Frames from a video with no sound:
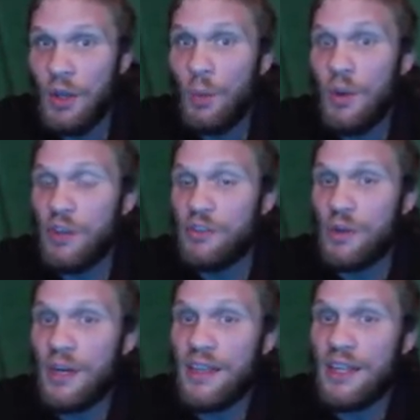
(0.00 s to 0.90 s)
We
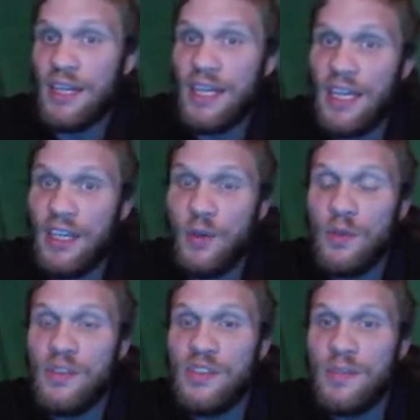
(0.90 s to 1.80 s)
also want to authenticate
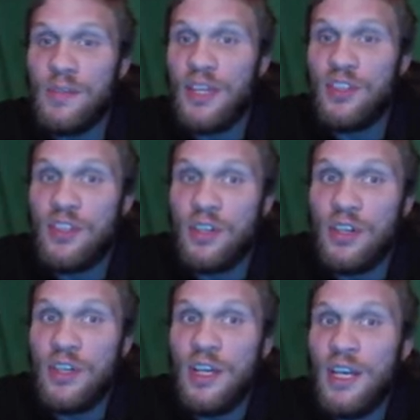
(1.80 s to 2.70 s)
users to make
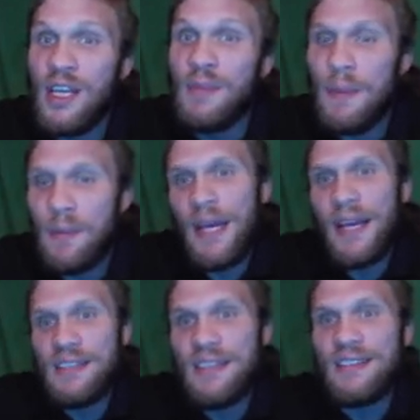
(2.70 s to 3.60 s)
sure the people
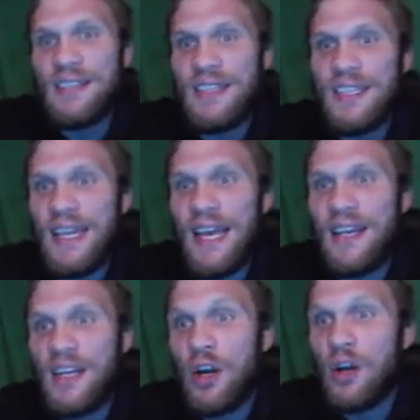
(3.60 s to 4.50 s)
accessing the
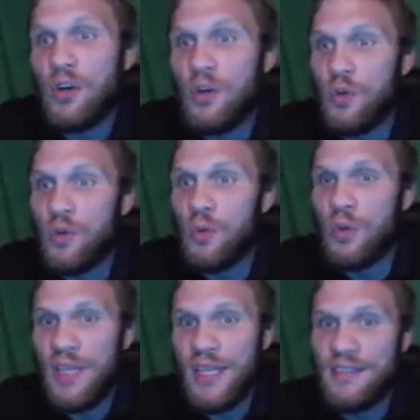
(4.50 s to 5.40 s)
data are
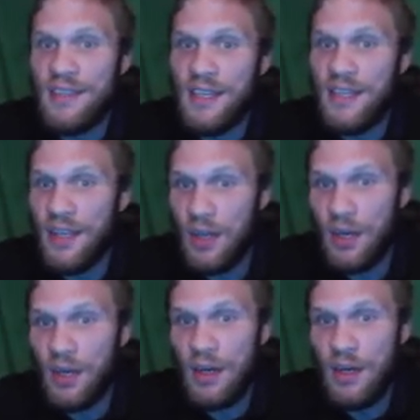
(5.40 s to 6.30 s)
who they say they
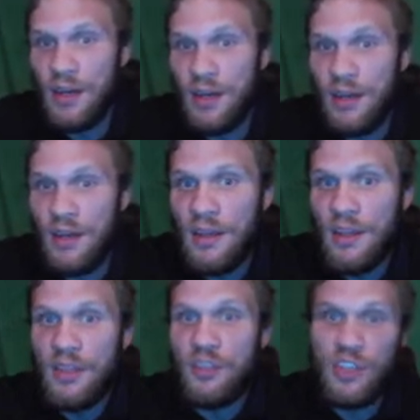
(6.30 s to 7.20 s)
are.
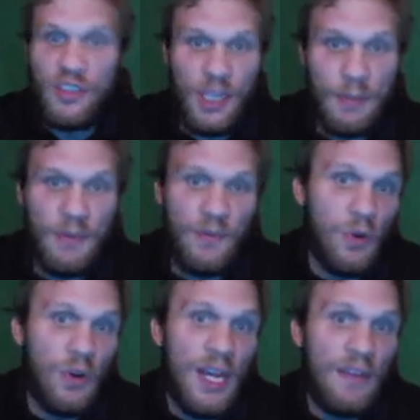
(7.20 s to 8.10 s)
Just like
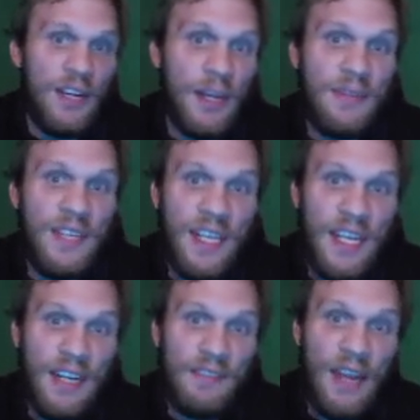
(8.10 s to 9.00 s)
before, having
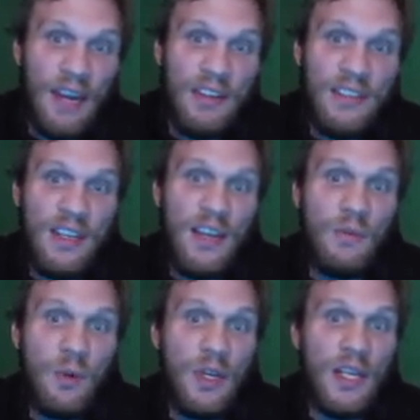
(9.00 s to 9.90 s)
up-to-date antivirus
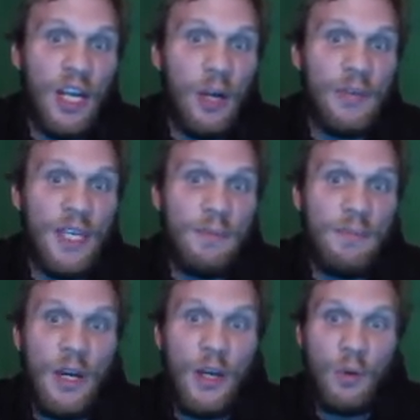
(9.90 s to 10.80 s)
software can help keep
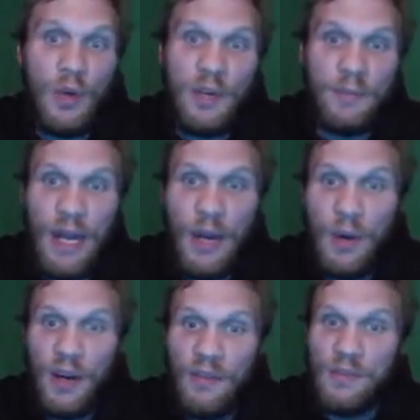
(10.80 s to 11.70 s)
unwanted
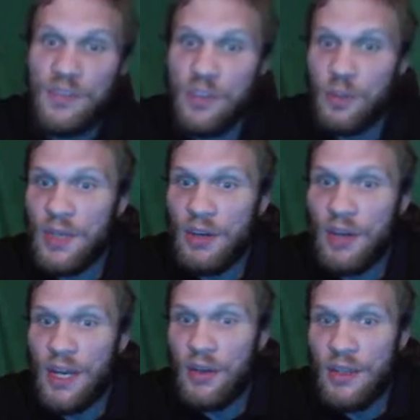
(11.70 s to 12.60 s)
malware from snooping
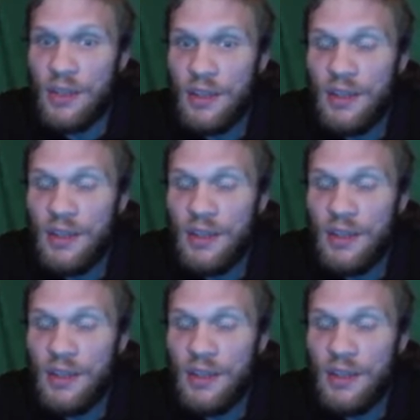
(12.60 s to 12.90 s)
around.